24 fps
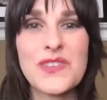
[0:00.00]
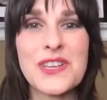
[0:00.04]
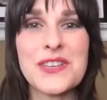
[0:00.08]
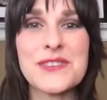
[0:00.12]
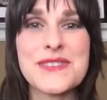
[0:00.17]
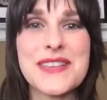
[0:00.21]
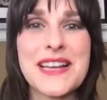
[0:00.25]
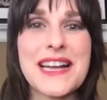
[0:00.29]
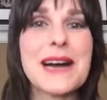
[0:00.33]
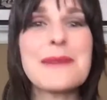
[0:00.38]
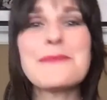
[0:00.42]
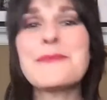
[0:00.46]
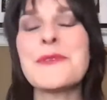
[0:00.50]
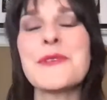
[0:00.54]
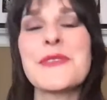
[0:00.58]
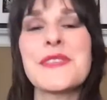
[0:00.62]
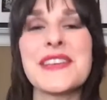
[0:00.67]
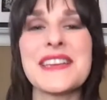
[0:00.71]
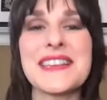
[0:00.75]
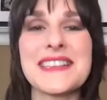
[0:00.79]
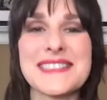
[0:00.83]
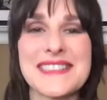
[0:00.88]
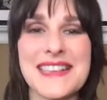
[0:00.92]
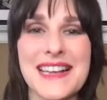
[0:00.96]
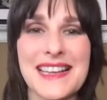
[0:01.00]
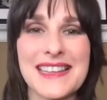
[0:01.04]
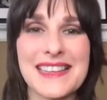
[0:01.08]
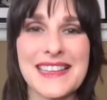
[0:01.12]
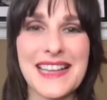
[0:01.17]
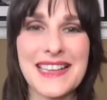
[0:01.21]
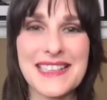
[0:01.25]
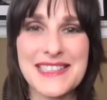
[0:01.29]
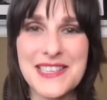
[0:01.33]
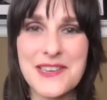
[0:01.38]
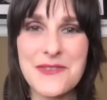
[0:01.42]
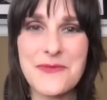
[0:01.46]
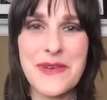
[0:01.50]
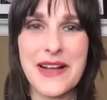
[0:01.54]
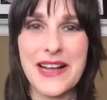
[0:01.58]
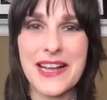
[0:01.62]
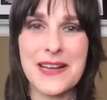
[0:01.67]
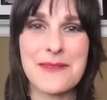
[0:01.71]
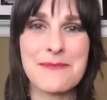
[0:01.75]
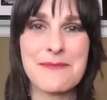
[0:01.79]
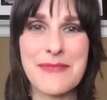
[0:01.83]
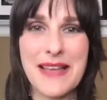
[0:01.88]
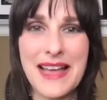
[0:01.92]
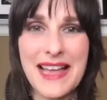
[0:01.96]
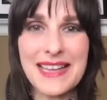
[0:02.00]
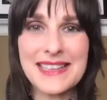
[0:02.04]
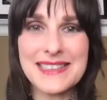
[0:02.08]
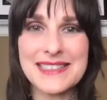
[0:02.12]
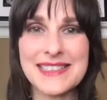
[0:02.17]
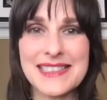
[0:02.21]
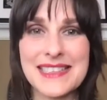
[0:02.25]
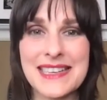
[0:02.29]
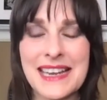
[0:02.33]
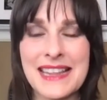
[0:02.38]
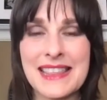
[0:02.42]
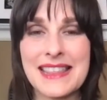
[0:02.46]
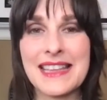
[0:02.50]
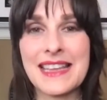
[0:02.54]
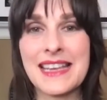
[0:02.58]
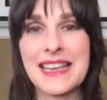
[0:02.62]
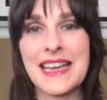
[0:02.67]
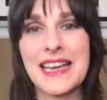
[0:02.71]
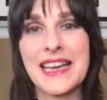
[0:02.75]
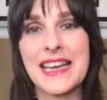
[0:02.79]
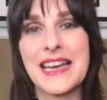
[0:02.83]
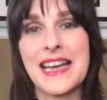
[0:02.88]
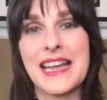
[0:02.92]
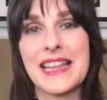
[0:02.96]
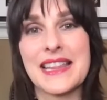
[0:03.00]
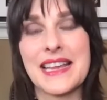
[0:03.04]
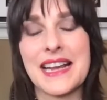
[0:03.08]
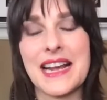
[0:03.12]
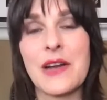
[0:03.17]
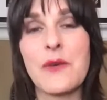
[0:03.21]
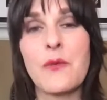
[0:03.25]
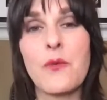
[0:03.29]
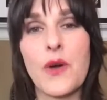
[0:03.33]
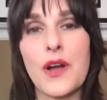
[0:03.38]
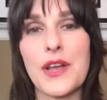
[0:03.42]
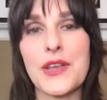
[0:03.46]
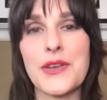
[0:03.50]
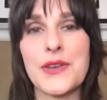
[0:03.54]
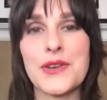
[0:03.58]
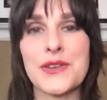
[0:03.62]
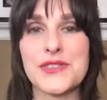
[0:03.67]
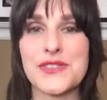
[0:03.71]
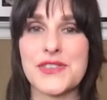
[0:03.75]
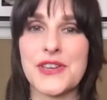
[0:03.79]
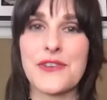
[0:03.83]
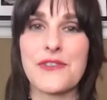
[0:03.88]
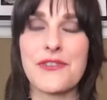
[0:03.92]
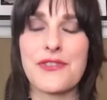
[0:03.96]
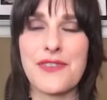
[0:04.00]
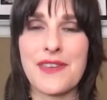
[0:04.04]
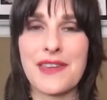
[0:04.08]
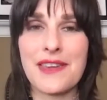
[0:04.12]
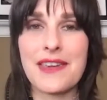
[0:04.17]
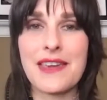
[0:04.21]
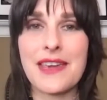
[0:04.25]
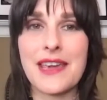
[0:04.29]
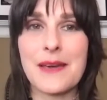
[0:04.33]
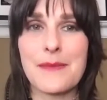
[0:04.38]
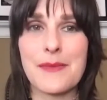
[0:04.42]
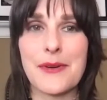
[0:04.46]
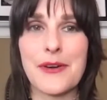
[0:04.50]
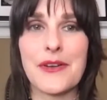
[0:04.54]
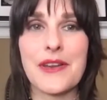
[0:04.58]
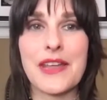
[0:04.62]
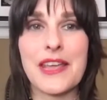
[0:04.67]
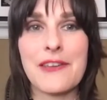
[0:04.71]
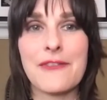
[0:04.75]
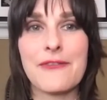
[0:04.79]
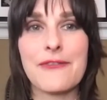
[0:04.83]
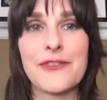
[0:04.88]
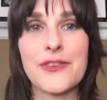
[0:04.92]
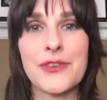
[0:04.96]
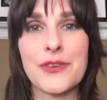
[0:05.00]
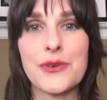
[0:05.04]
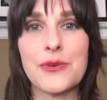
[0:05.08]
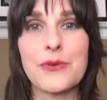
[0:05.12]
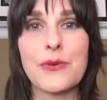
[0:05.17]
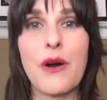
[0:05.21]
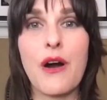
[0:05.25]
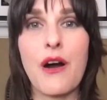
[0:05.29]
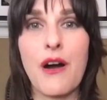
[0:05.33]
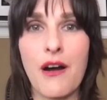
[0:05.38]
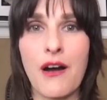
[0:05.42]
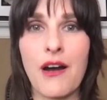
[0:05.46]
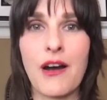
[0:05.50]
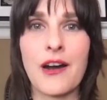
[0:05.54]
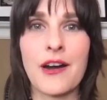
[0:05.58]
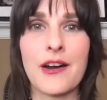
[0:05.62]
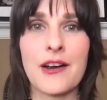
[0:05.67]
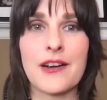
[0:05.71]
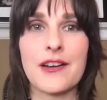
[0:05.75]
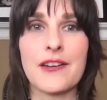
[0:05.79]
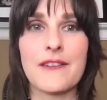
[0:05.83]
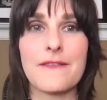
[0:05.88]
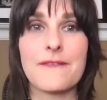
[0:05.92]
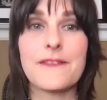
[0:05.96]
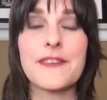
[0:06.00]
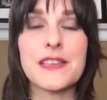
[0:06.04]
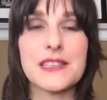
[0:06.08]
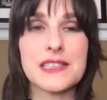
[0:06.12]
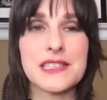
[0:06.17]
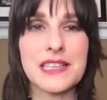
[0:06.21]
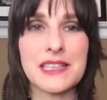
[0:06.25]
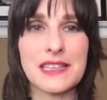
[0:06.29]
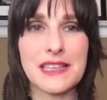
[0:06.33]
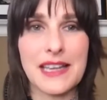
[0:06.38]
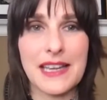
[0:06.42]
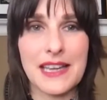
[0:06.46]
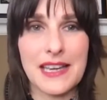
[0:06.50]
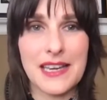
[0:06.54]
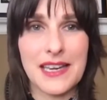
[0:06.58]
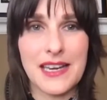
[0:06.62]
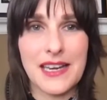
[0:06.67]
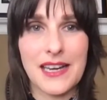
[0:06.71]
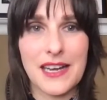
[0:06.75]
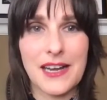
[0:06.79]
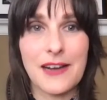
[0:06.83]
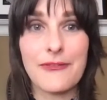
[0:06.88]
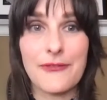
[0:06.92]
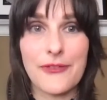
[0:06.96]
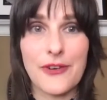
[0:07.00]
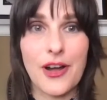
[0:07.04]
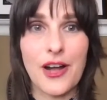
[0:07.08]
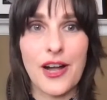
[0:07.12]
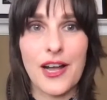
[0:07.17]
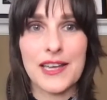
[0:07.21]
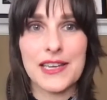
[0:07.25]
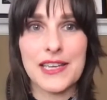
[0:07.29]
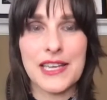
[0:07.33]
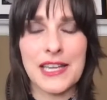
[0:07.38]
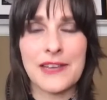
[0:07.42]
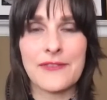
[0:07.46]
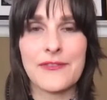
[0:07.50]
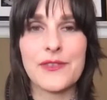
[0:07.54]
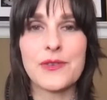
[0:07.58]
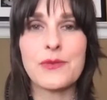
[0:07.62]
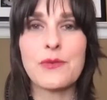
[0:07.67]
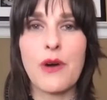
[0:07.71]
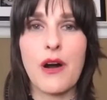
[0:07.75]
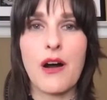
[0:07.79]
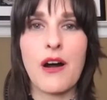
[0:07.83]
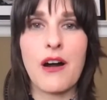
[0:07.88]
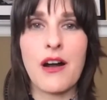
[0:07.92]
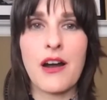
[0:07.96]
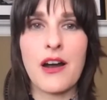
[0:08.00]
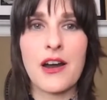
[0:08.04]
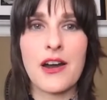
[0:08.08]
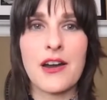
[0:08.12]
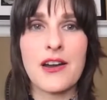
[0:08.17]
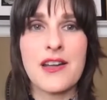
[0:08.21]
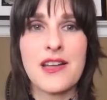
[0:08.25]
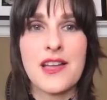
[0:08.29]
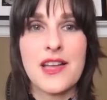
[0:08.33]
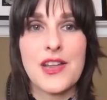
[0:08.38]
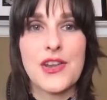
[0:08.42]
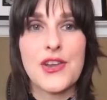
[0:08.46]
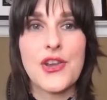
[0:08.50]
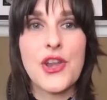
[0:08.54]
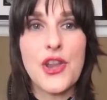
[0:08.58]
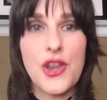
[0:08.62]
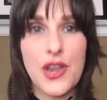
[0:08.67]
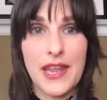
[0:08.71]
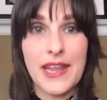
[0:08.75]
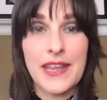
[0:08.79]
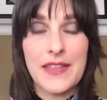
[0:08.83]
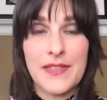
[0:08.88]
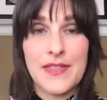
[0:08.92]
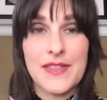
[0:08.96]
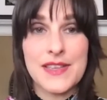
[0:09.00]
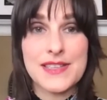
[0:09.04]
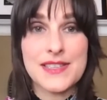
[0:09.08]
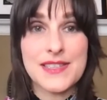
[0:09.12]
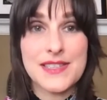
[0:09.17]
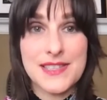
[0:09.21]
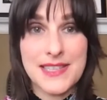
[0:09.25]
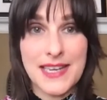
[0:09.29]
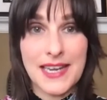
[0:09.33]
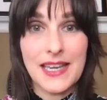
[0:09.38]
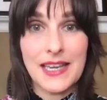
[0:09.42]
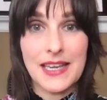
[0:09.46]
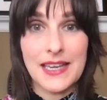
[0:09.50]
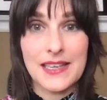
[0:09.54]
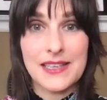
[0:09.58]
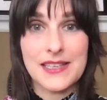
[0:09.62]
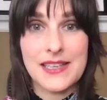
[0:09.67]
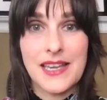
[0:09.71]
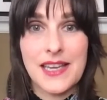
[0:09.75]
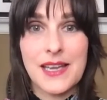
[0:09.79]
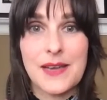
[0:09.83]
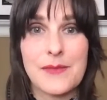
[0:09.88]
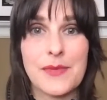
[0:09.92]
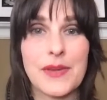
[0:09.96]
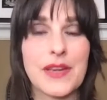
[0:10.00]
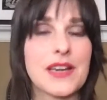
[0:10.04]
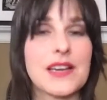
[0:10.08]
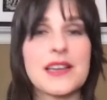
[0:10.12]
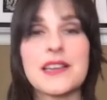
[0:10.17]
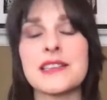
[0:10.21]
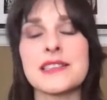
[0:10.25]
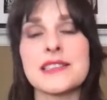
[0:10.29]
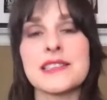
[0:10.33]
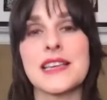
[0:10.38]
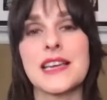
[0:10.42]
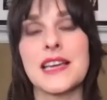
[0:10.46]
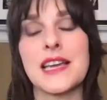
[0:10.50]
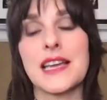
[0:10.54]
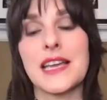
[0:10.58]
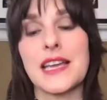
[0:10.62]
There's a couple things that I'd like to recommend, and I think that I want you to start thinking about if you are feeling like a fraud, if you are in this state, because